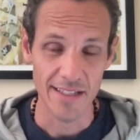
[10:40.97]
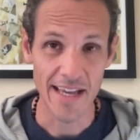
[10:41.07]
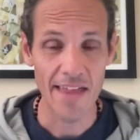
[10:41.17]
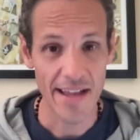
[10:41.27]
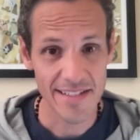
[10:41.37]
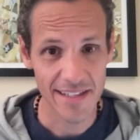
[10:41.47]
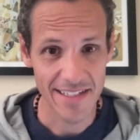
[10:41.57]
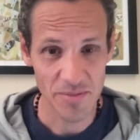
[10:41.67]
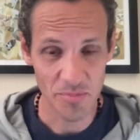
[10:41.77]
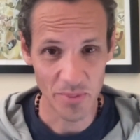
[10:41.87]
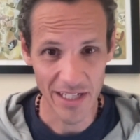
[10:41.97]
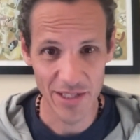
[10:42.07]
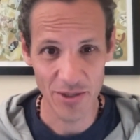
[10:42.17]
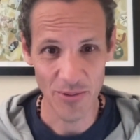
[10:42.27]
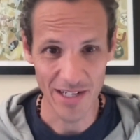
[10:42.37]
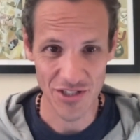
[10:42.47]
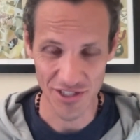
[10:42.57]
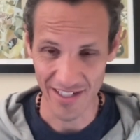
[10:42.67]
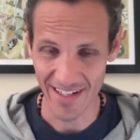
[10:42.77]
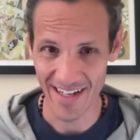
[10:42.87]
Yeah, that's a big
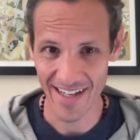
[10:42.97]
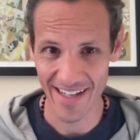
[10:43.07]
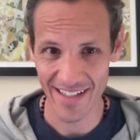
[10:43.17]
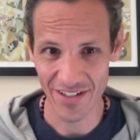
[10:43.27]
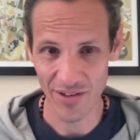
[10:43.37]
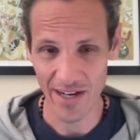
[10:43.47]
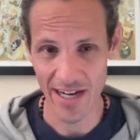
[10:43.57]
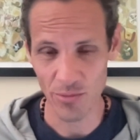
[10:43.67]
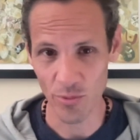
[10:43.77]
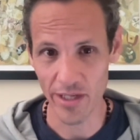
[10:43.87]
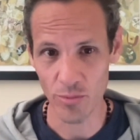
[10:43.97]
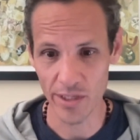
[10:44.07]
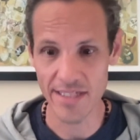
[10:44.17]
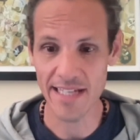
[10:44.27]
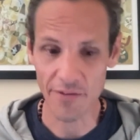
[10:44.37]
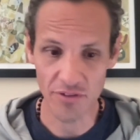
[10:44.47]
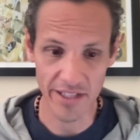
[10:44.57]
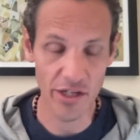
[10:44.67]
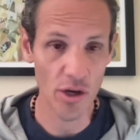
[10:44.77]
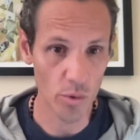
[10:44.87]
question. We
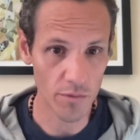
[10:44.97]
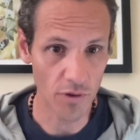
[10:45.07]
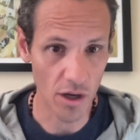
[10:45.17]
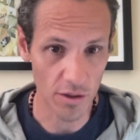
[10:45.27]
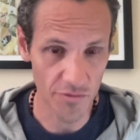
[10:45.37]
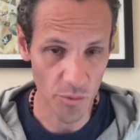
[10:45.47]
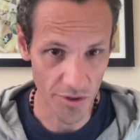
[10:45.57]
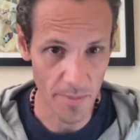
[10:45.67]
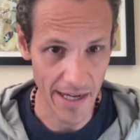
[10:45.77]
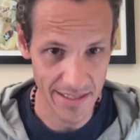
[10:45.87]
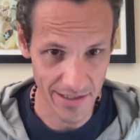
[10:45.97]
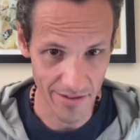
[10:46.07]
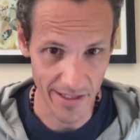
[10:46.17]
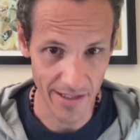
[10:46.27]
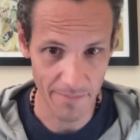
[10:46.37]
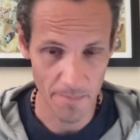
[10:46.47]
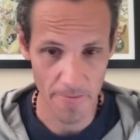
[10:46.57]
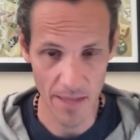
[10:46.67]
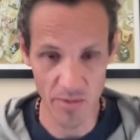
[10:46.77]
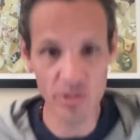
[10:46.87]
definitely co-evolved with bacteria.
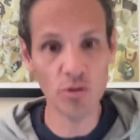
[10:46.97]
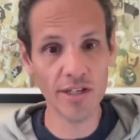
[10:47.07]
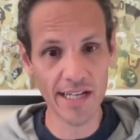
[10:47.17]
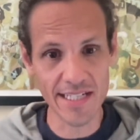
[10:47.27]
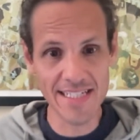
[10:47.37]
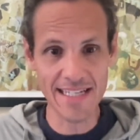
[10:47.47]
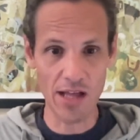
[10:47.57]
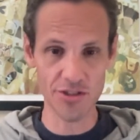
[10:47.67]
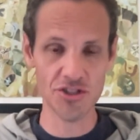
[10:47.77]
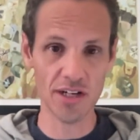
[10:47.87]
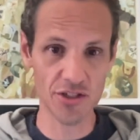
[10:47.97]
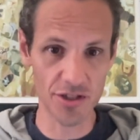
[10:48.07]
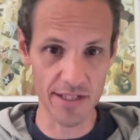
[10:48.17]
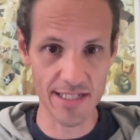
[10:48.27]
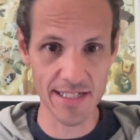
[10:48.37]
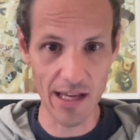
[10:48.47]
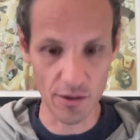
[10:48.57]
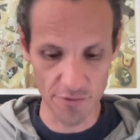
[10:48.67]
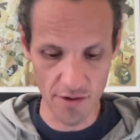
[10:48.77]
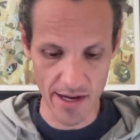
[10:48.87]
I mean, when you look at a cell structure
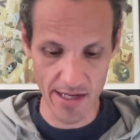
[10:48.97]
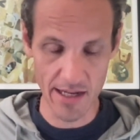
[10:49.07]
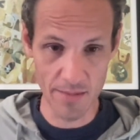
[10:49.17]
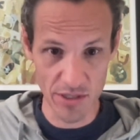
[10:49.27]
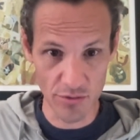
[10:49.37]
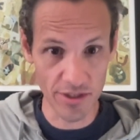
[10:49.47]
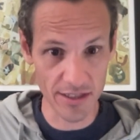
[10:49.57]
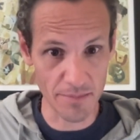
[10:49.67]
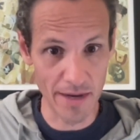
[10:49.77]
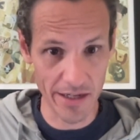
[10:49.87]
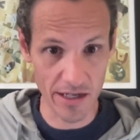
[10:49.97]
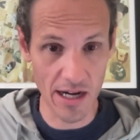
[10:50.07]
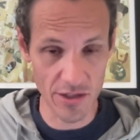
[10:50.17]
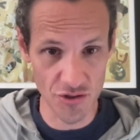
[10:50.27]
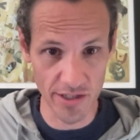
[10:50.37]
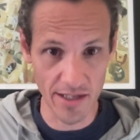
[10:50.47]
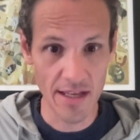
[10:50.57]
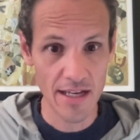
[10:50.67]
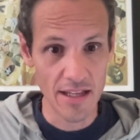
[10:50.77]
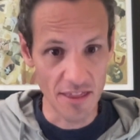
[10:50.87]
itself, right? I mean, you look at the mitochondria,
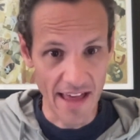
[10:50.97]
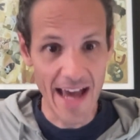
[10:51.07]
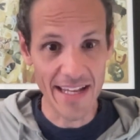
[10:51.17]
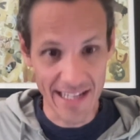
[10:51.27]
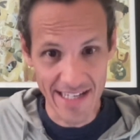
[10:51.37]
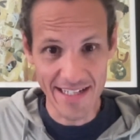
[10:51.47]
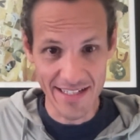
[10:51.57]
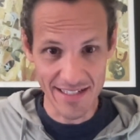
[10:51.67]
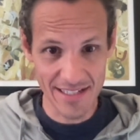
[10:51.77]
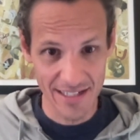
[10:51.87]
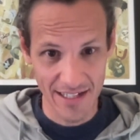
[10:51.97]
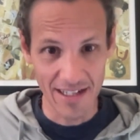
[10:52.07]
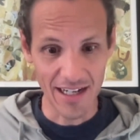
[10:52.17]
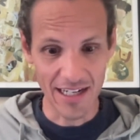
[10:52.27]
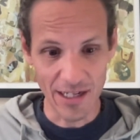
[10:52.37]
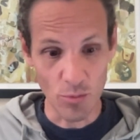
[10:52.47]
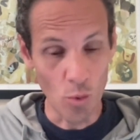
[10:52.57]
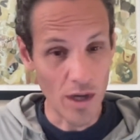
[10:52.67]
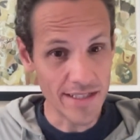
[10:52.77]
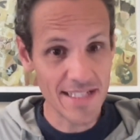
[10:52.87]
that is
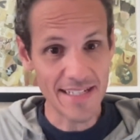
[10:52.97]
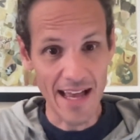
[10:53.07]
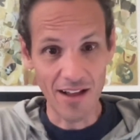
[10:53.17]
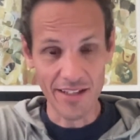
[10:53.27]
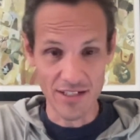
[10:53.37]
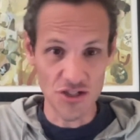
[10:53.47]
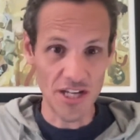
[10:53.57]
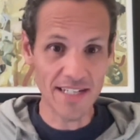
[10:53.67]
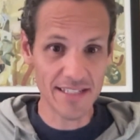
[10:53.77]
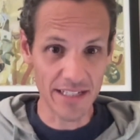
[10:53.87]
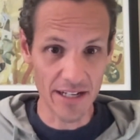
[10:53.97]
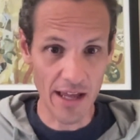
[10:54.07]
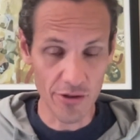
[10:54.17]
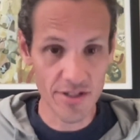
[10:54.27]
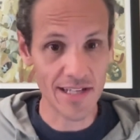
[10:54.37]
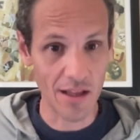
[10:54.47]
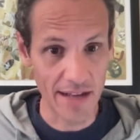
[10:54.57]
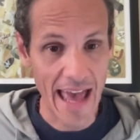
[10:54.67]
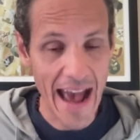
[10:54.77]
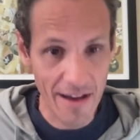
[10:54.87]
one cell ingesting another cell
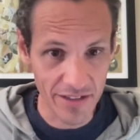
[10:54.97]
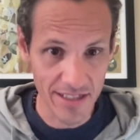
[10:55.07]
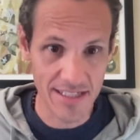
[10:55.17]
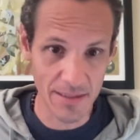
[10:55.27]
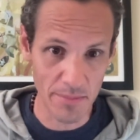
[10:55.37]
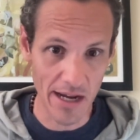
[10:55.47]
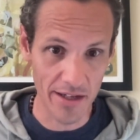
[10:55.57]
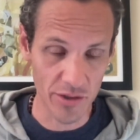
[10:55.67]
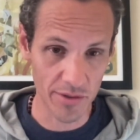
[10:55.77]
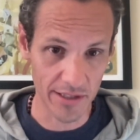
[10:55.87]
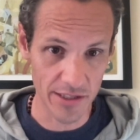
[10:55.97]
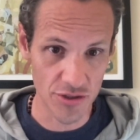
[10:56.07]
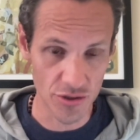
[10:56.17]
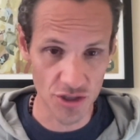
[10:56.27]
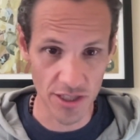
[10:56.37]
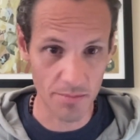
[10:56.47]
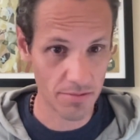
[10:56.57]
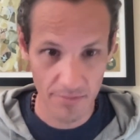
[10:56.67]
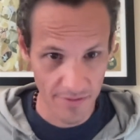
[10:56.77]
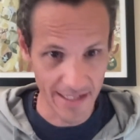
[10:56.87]
and having a symbiotic relationship.
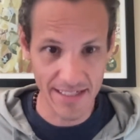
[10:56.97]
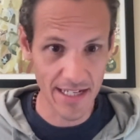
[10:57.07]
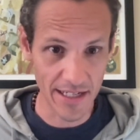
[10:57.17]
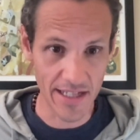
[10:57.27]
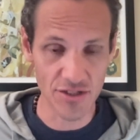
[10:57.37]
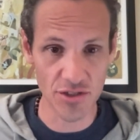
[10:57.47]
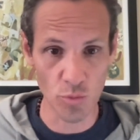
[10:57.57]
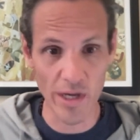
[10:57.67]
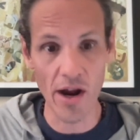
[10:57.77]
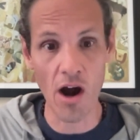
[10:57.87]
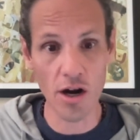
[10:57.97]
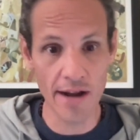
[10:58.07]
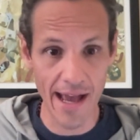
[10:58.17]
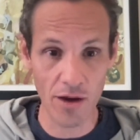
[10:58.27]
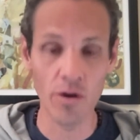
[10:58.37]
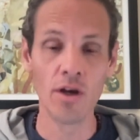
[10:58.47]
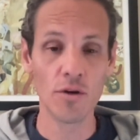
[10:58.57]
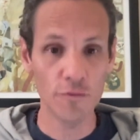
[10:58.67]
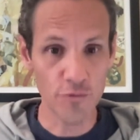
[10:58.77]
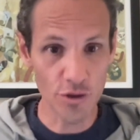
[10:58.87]
That's it. And so we are now
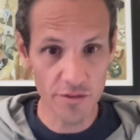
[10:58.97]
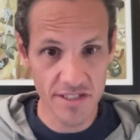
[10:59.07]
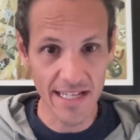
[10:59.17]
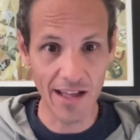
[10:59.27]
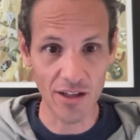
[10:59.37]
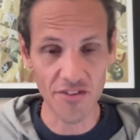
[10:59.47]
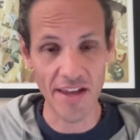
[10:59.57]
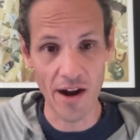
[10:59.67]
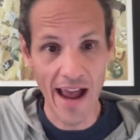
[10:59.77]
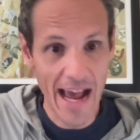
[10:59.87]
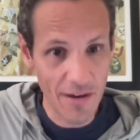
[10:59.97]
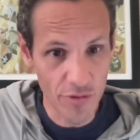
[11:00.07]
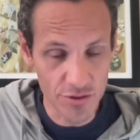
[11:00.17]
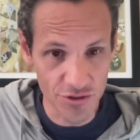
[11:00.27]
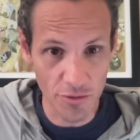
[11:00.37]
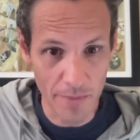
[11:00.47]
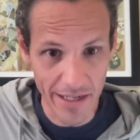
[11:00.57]
full of cells that have those little